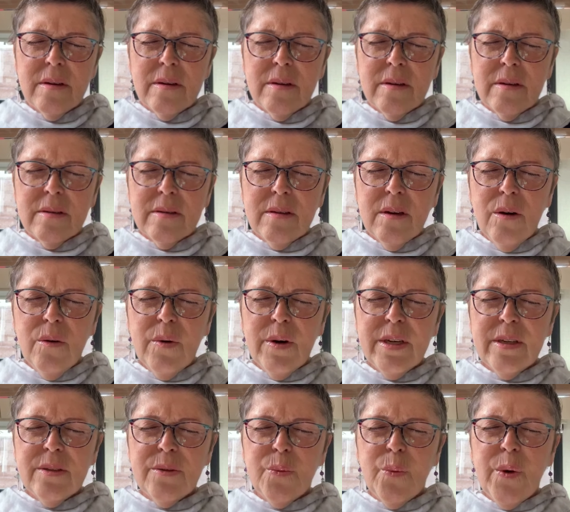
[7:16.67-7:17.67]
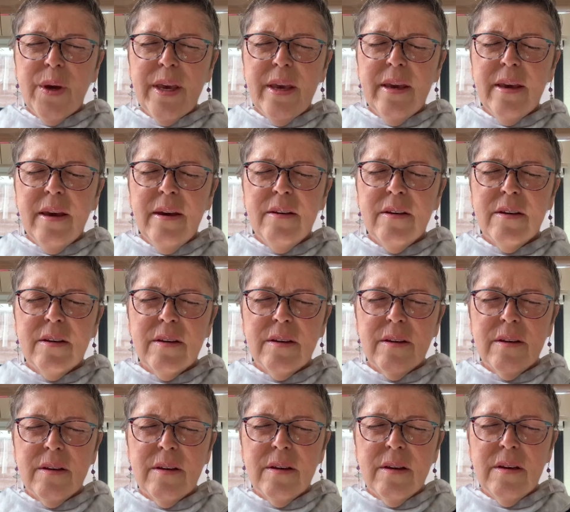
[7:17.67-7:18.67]
So, as we
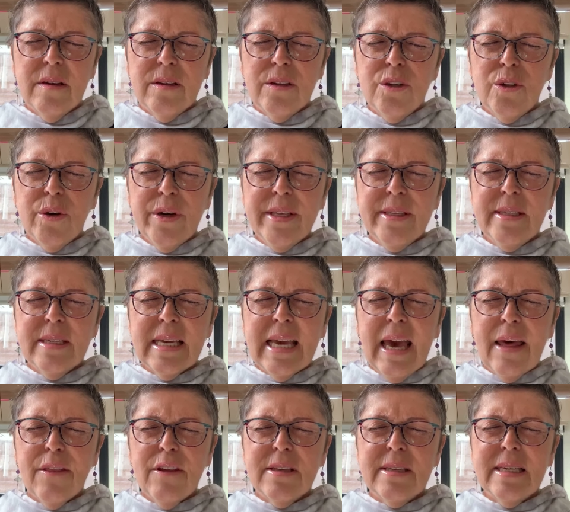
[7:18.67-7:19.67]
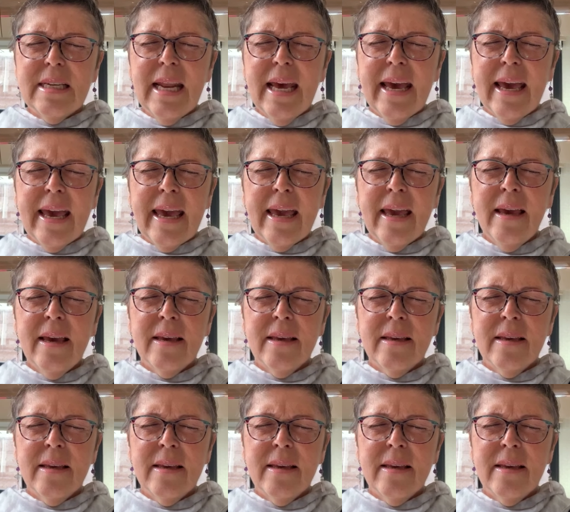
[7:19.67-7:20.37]
join together today,